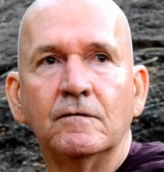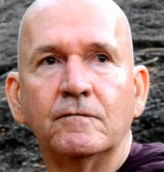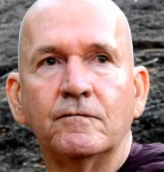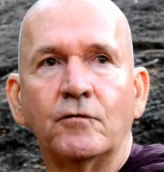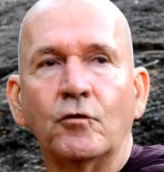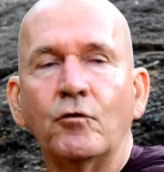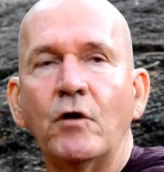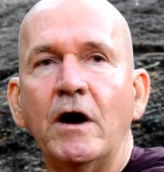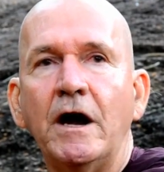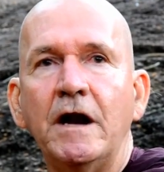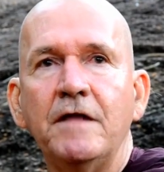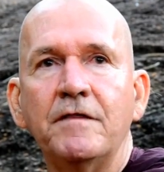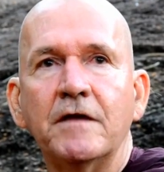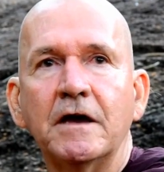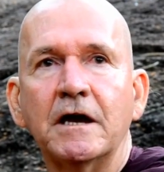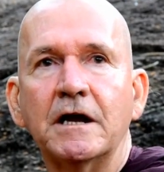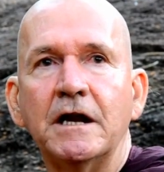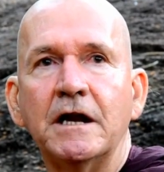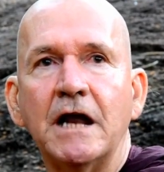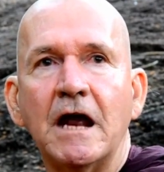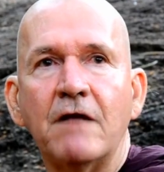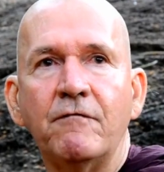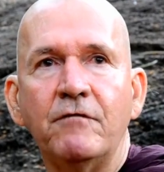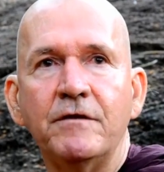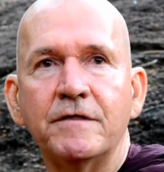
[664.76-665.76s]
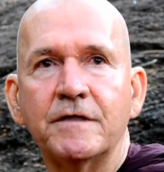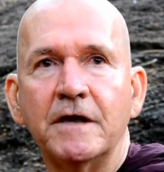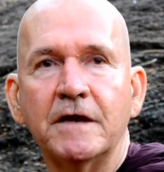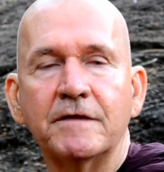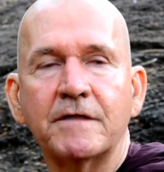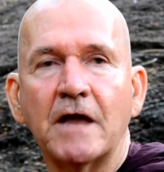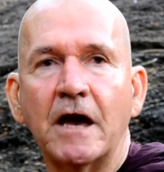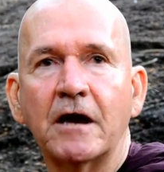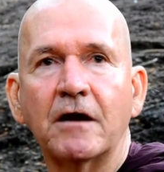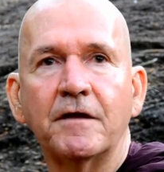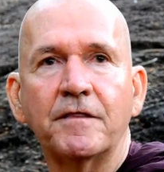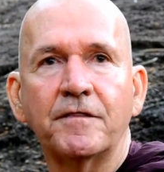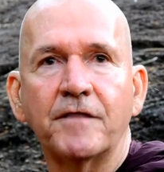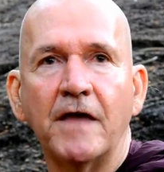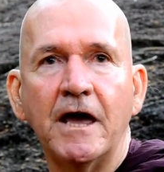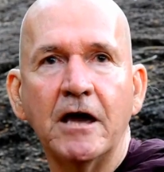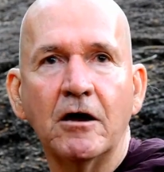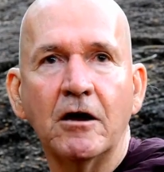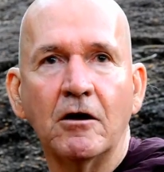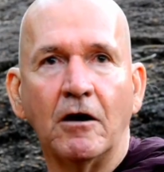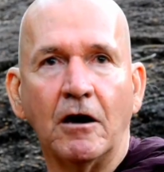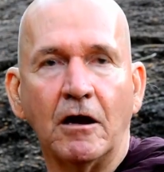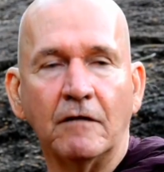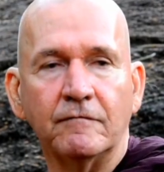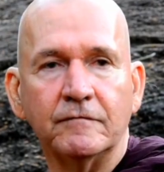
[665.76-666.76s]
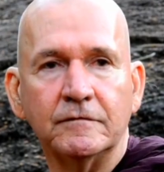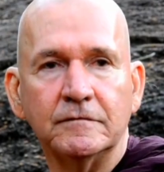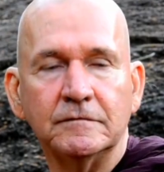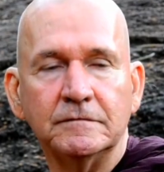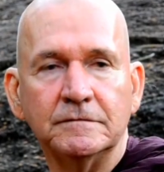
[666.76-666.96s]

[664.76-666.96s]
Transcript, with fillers: for anything and everything they could think of.